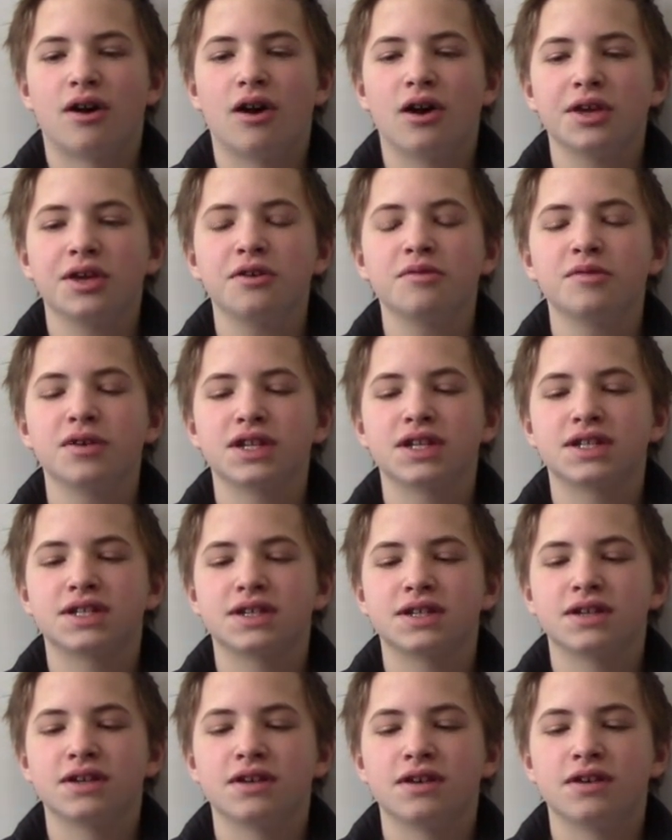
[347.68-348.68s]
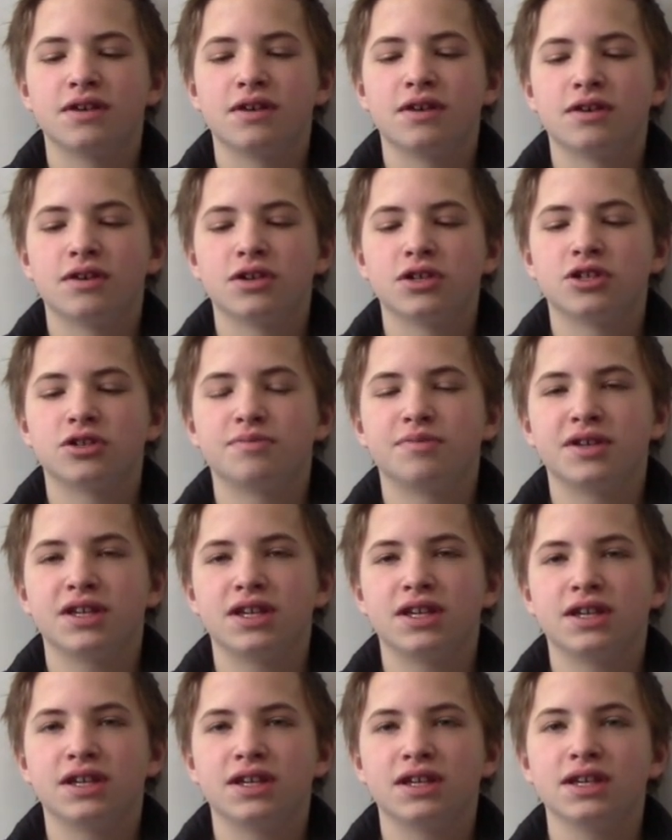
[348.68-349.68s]
All humans should
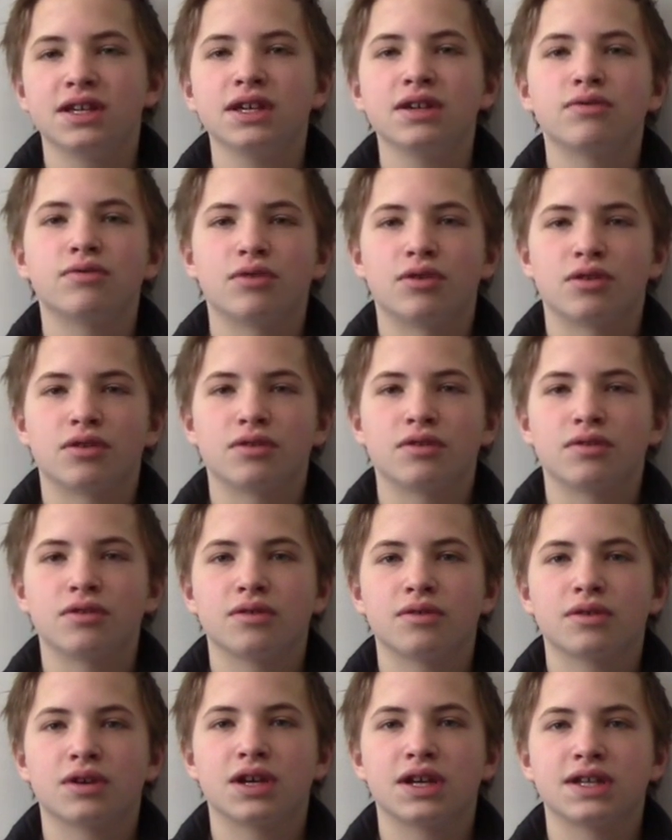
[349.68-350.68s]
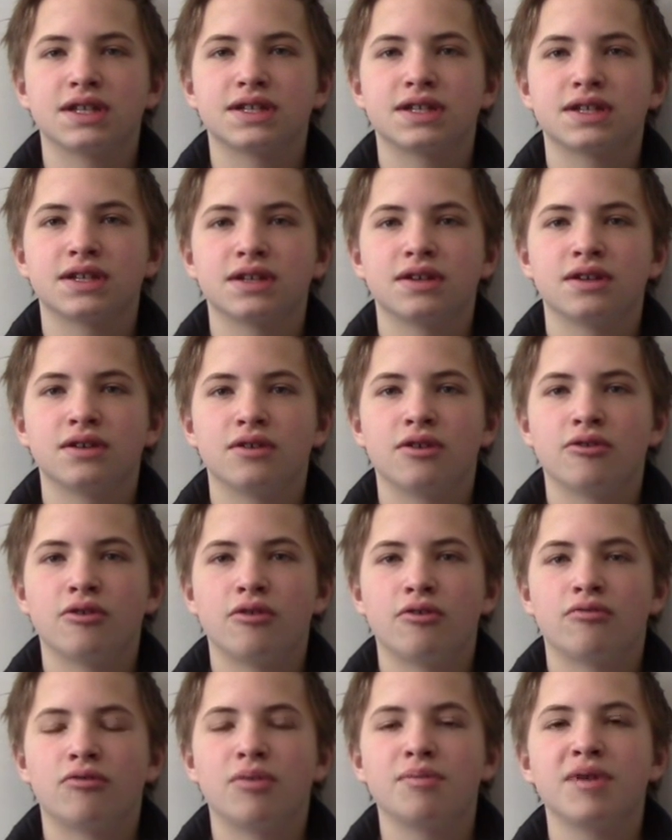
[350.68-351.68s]
be equal, because
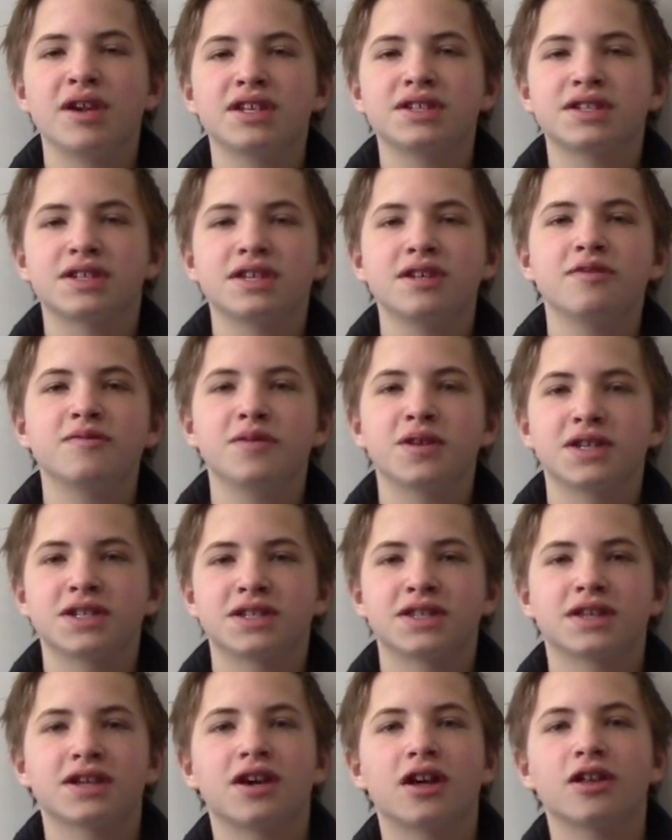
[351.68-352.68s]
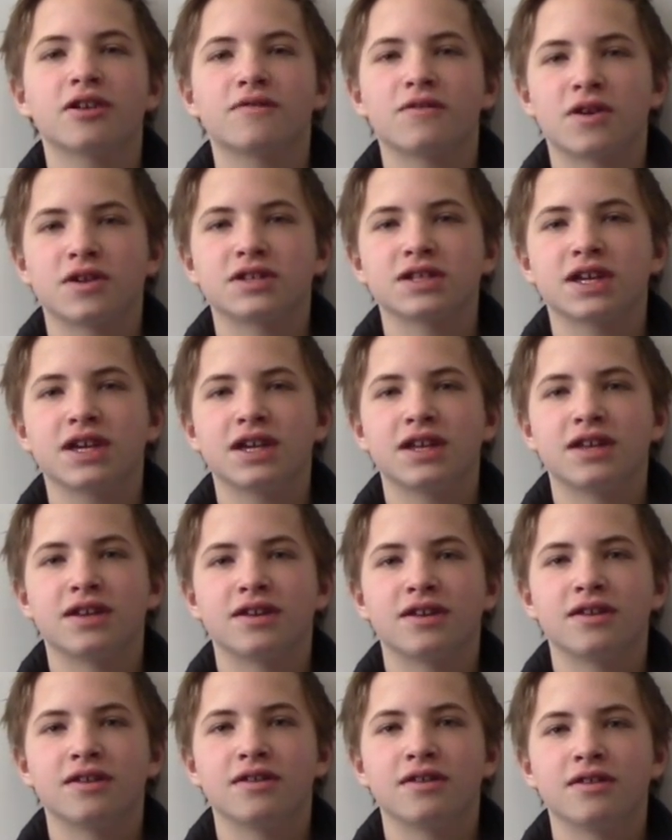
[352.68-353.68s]
what makes us human isn't the color of our
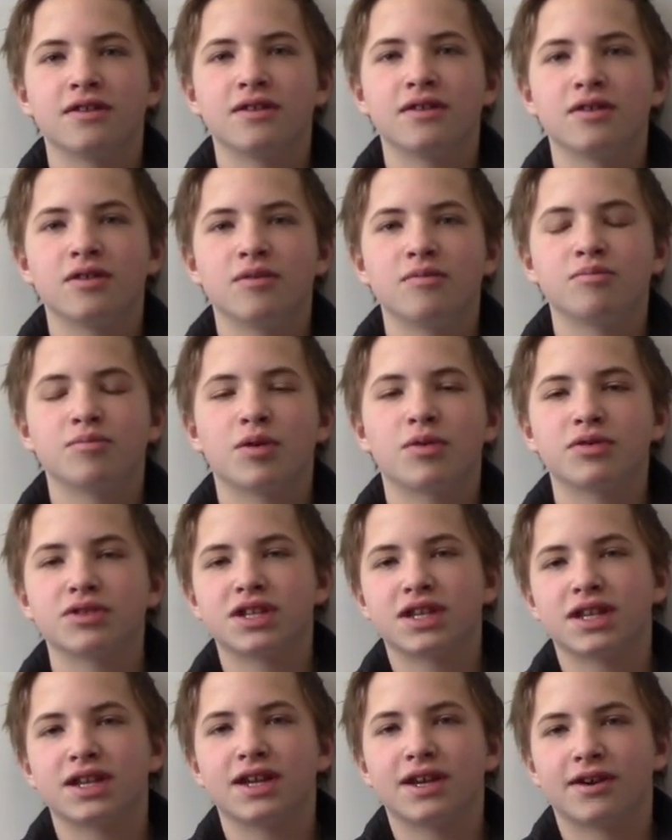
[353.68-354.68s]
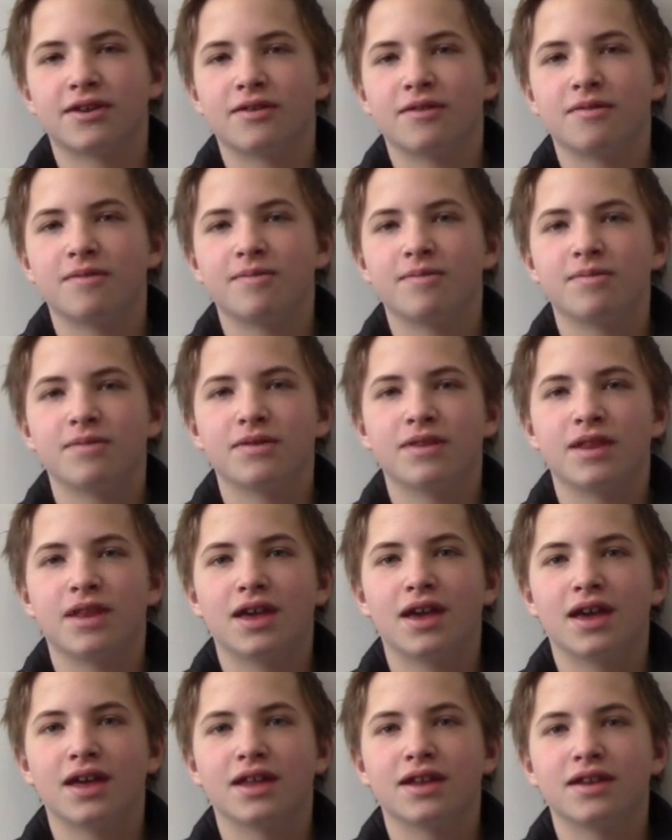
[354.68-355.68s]
skin, but what's in here.
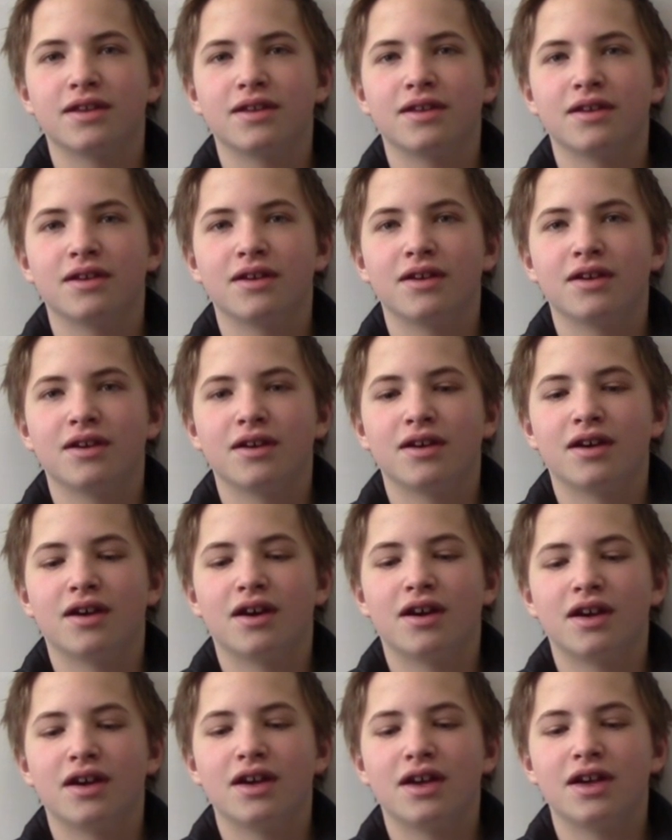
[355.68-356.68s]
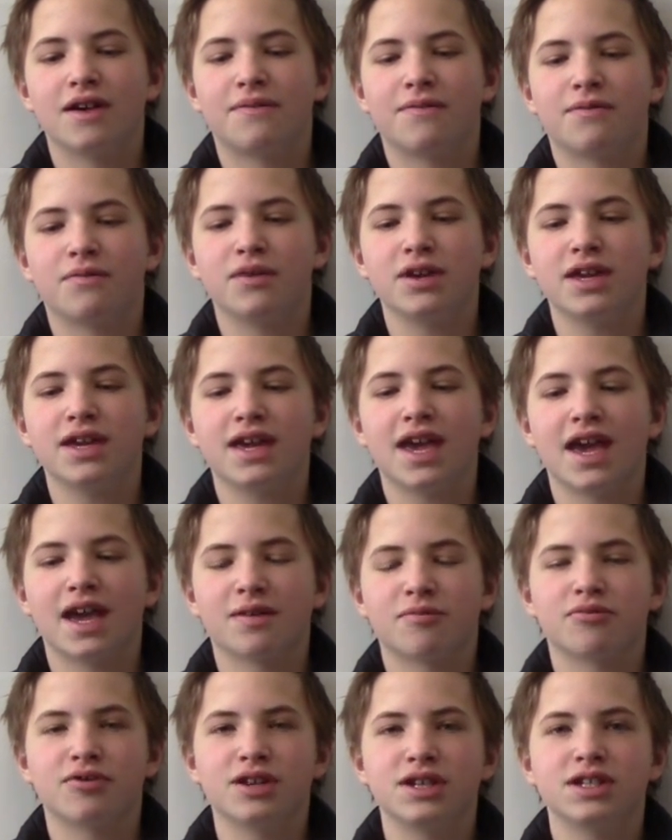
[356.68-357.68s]
And if we
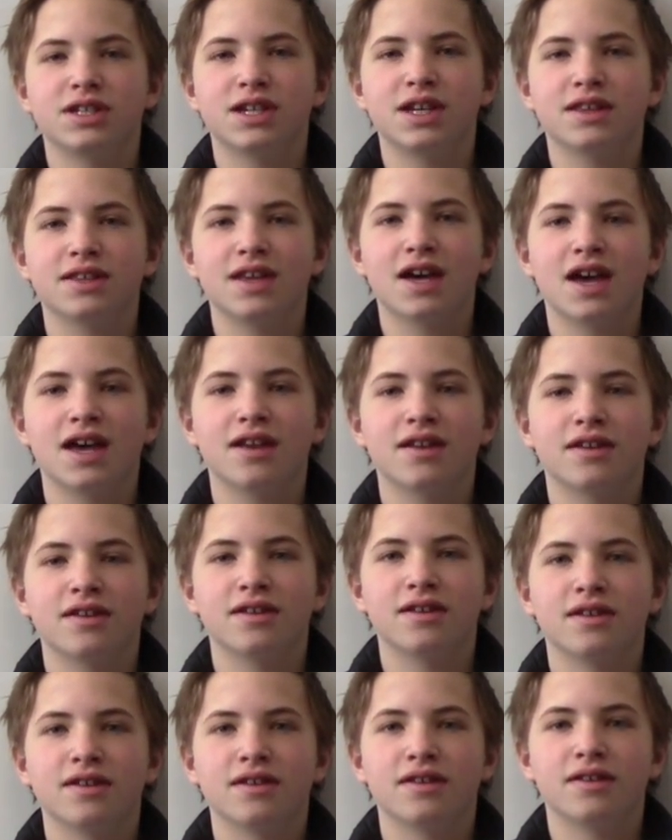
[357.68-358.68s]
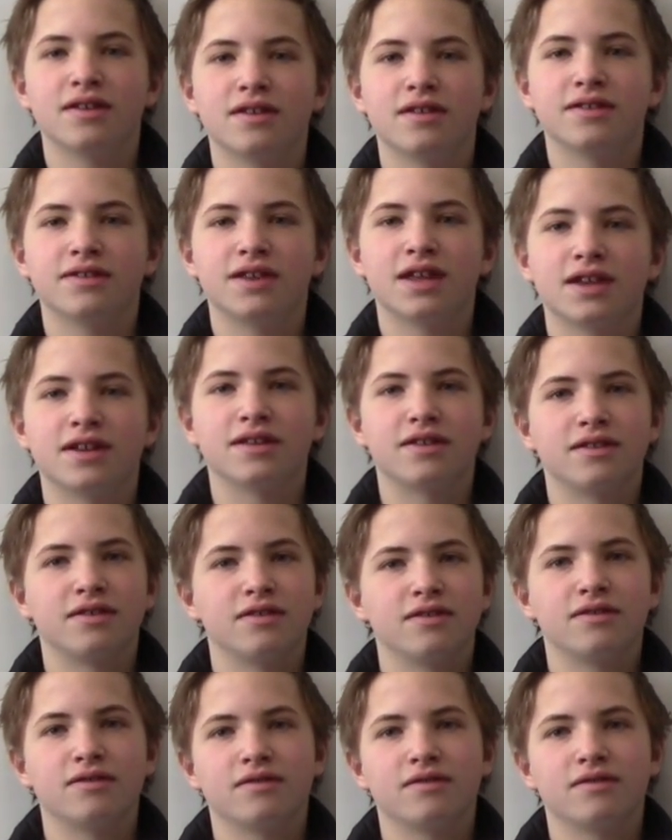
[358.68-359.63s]
can't appreciate that, then